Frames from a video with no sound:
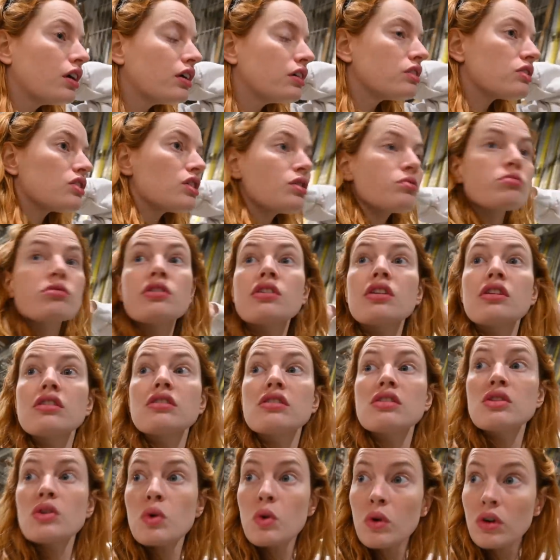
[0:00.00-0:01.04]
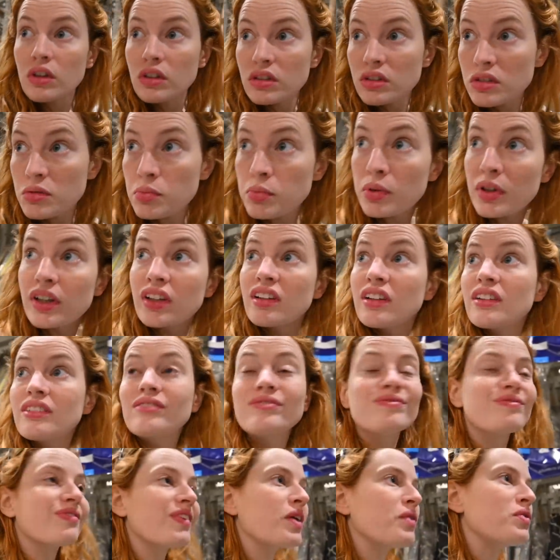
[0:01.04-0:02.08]
in terms of these stores, but
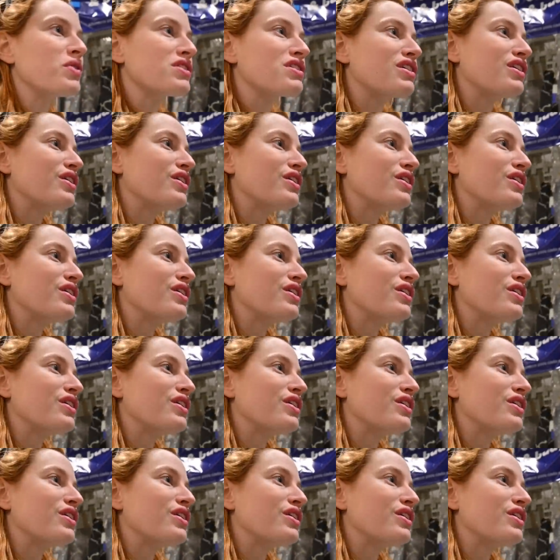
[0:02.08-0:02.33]
it was